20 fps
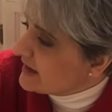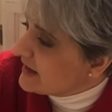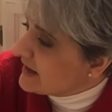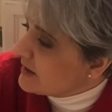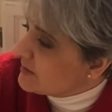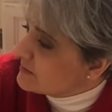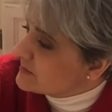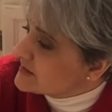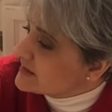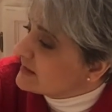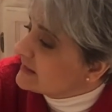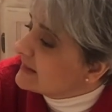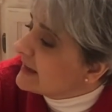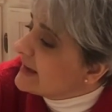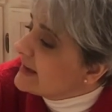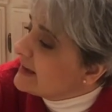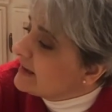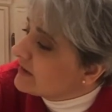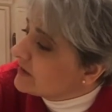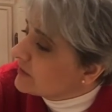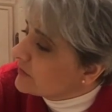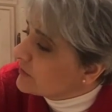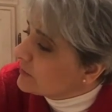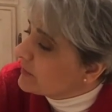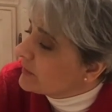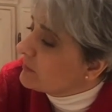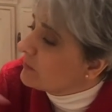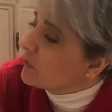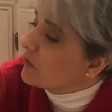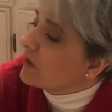him to like it a little
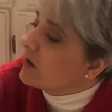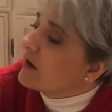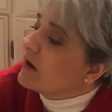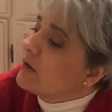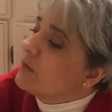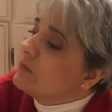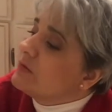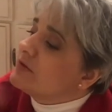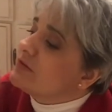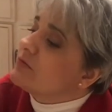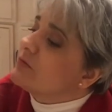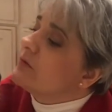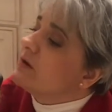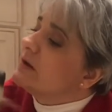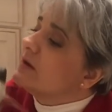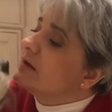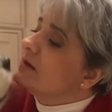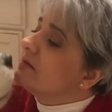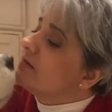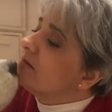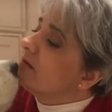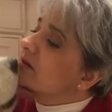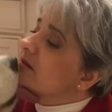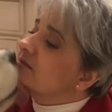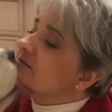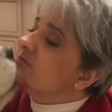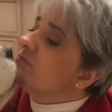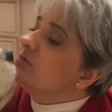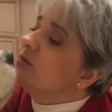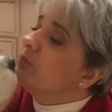bit more, aren't we, sweetie?
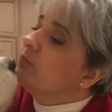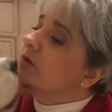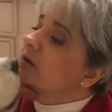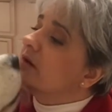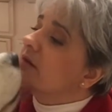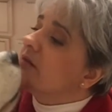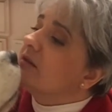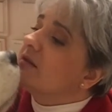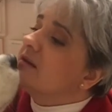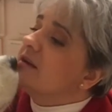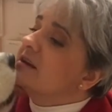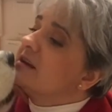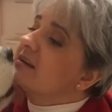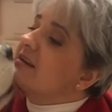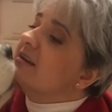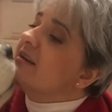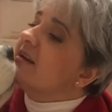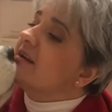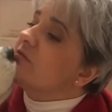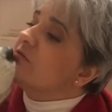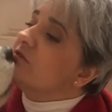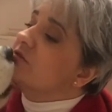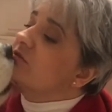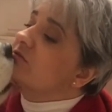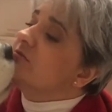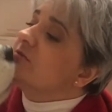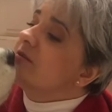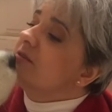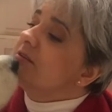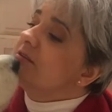Yes, we will. And you
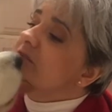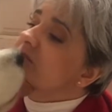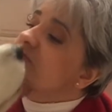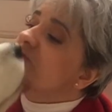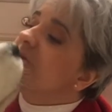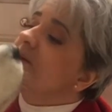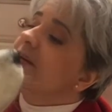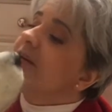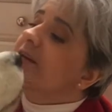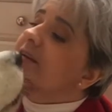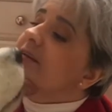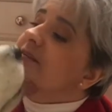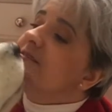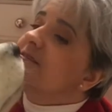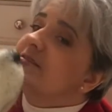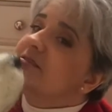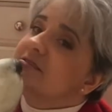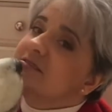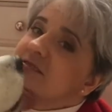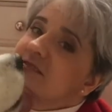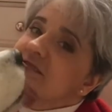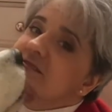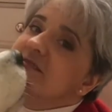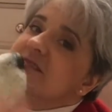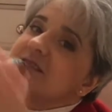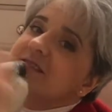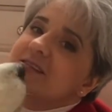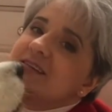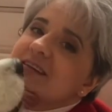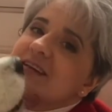will enjoy it
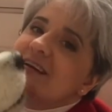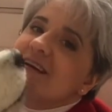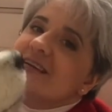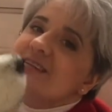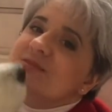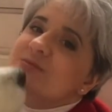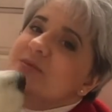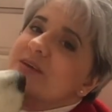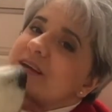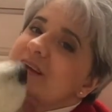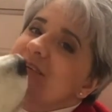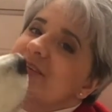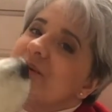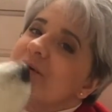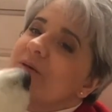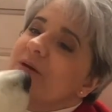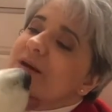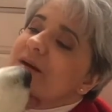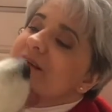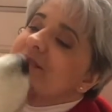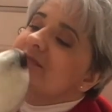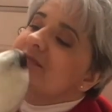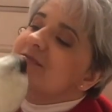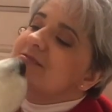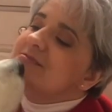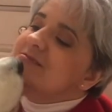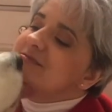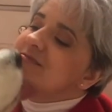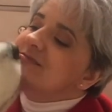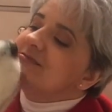as we get going.
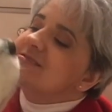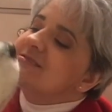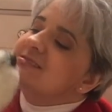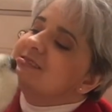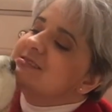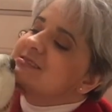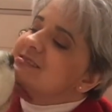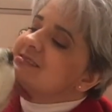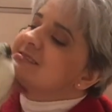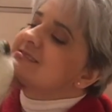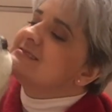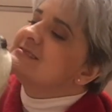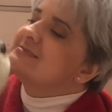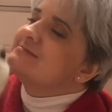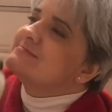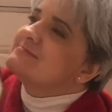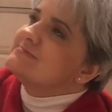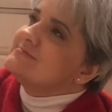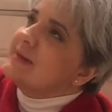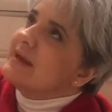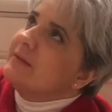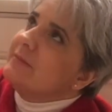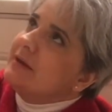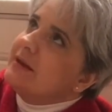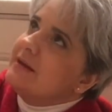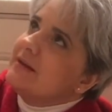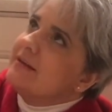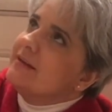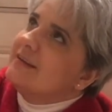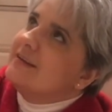
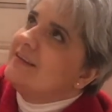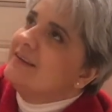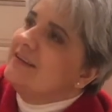Maybe.